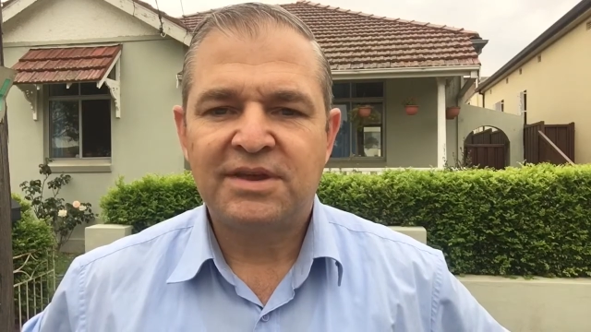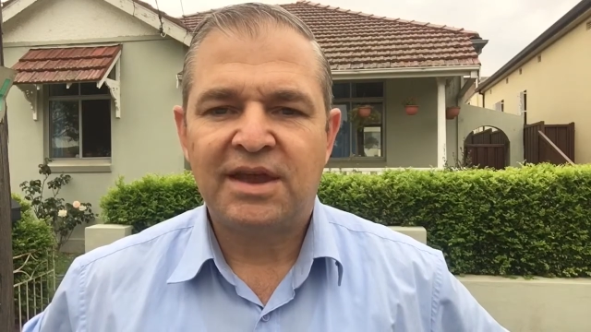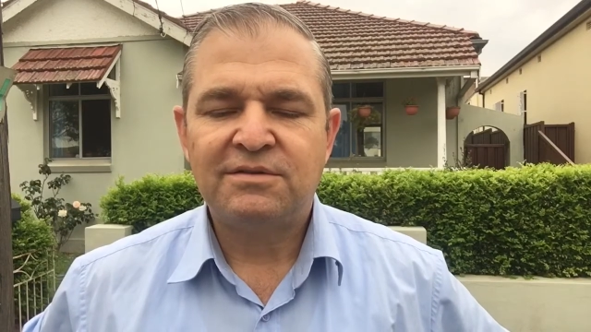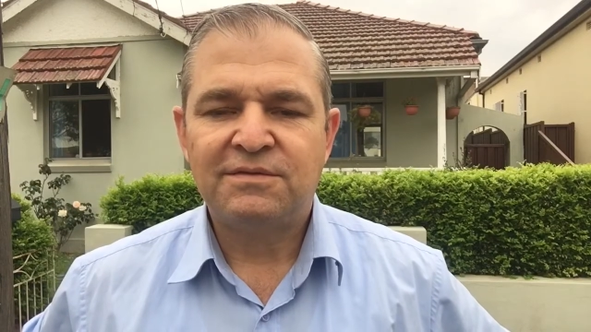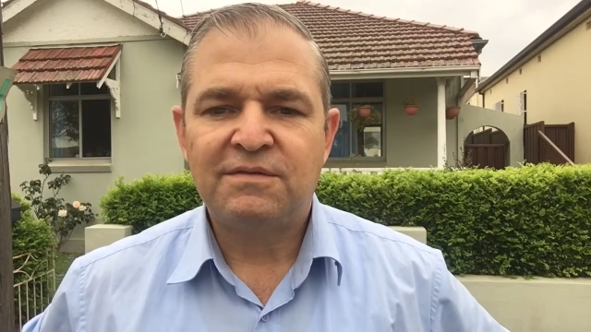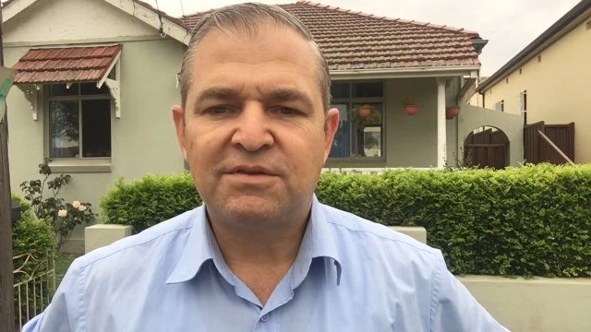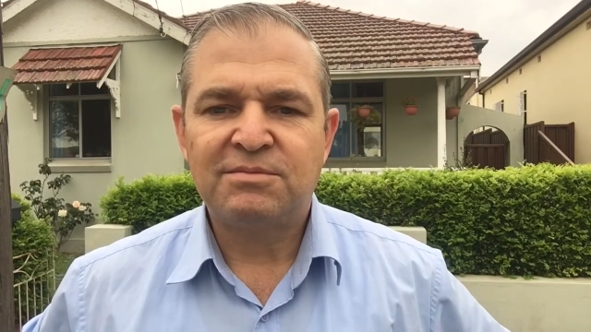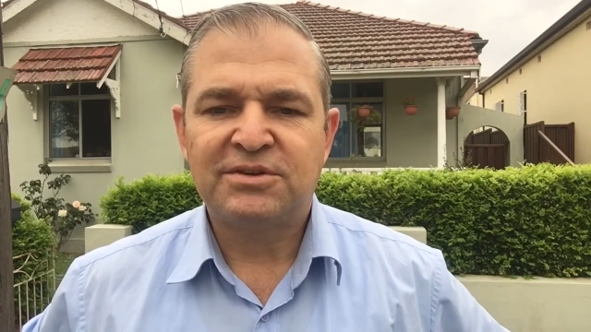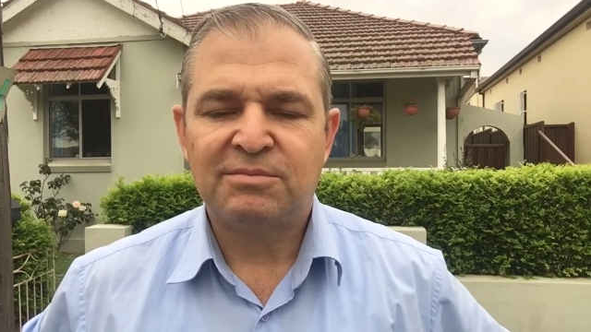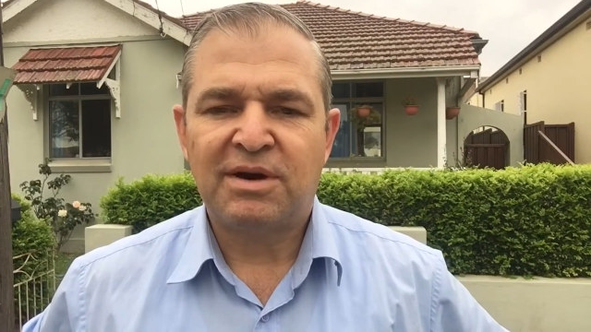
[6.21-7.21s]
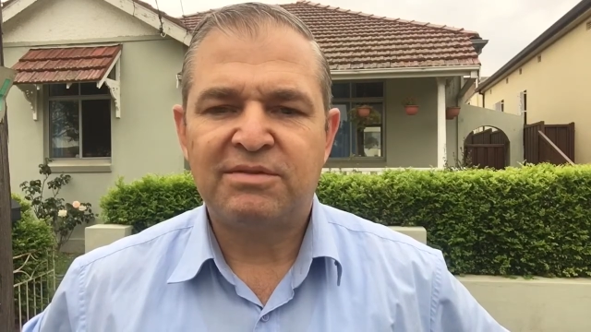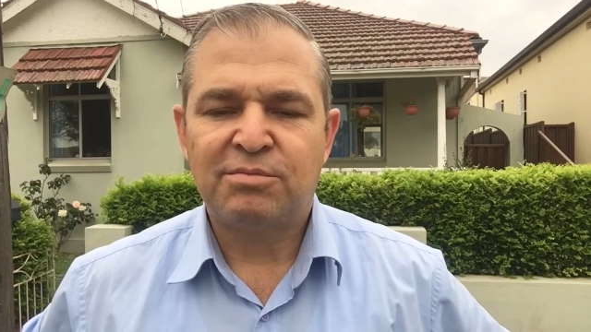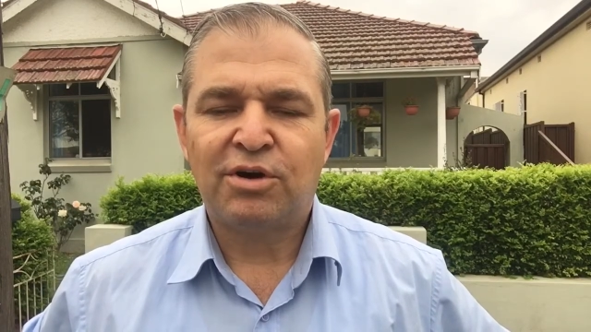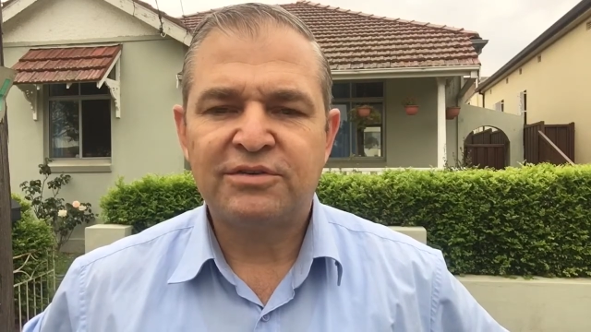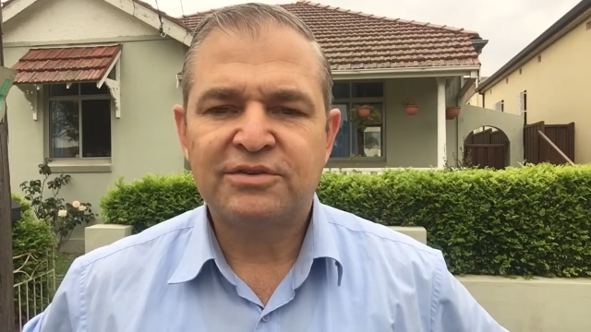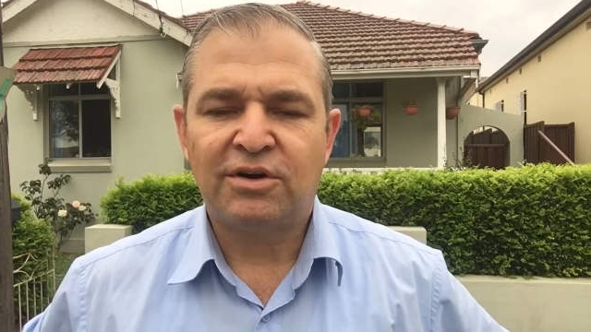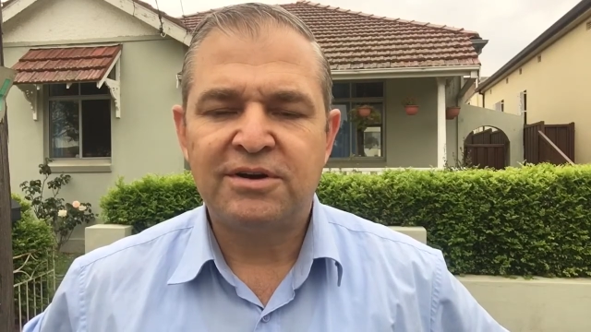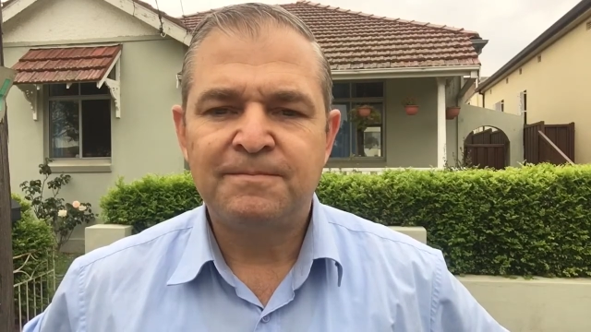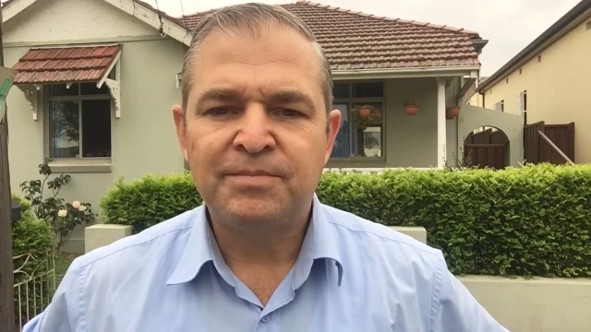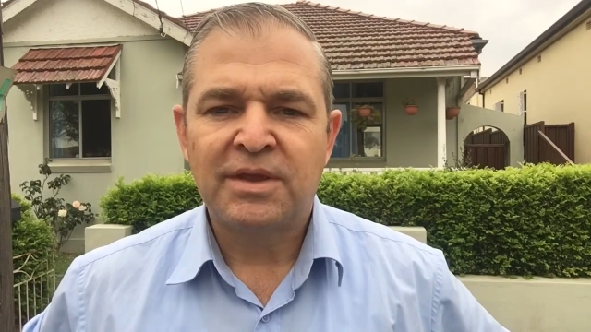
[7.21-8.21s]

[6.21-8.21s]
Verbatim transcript: 10, 15% above the price guide.